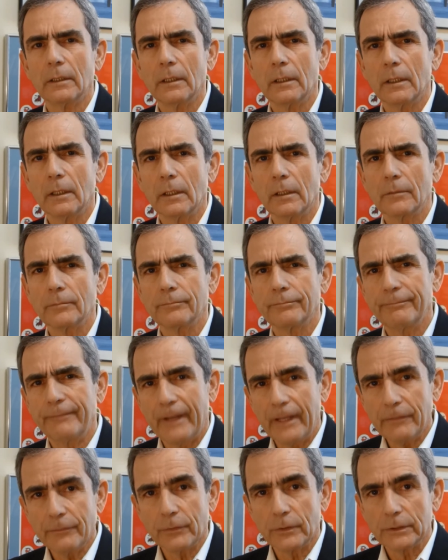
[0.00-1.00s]
uh,
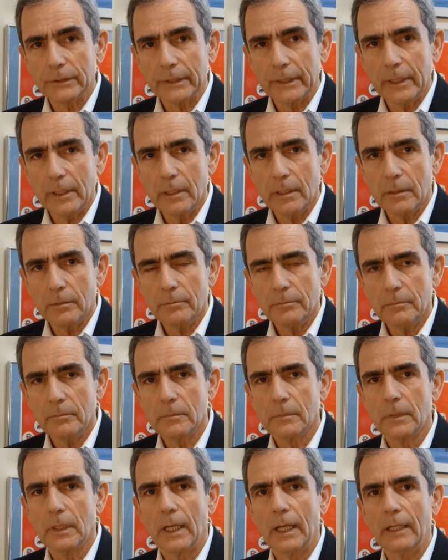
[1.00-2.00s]
faithful to him
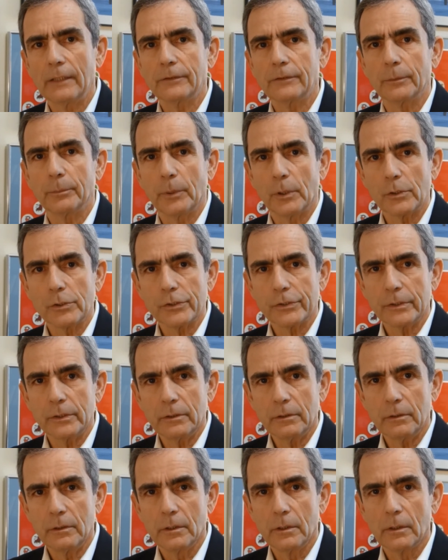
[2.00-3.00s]
as a person,
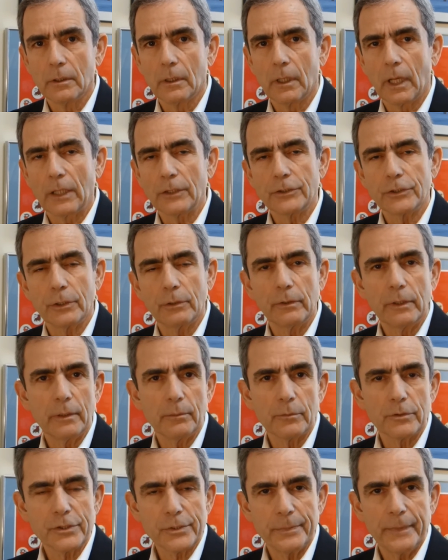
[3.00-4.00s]
I showed him
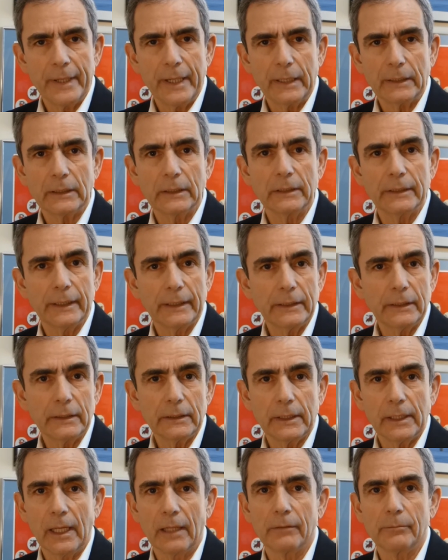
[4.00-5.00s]
respect and
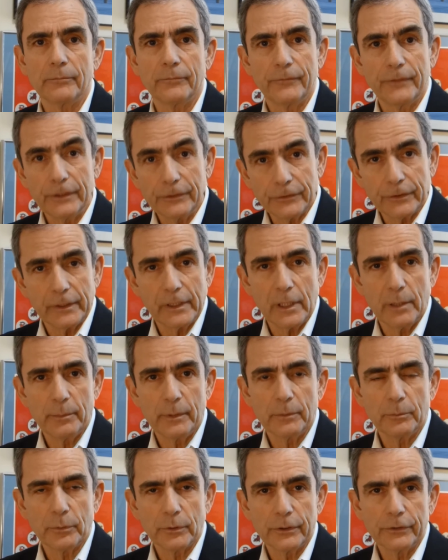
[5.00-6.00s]
dignity. I visited him
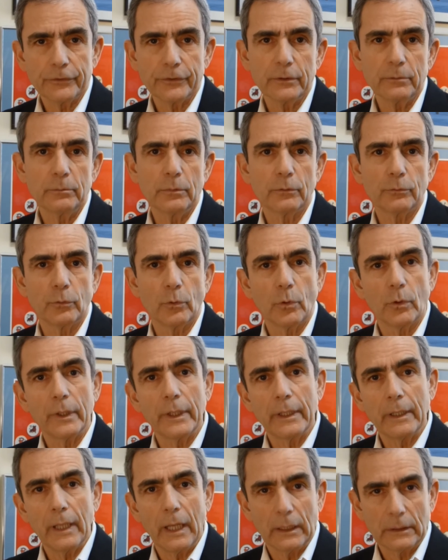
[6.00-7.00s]
in prison before
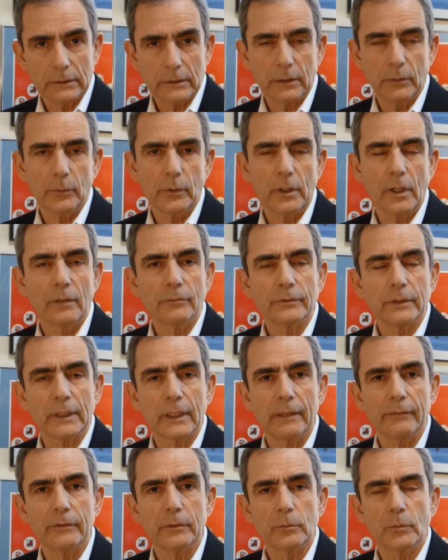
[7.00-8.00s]
he actually went off to
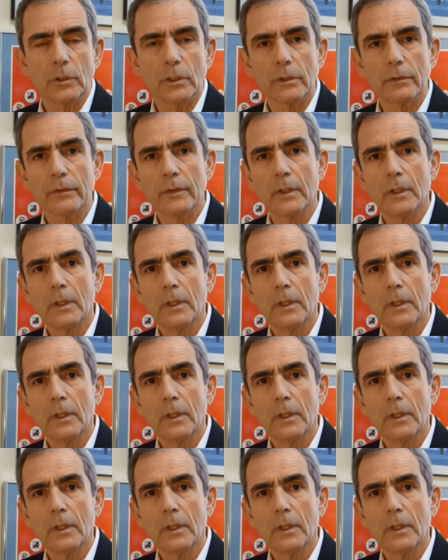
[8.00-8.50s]
Leavenworth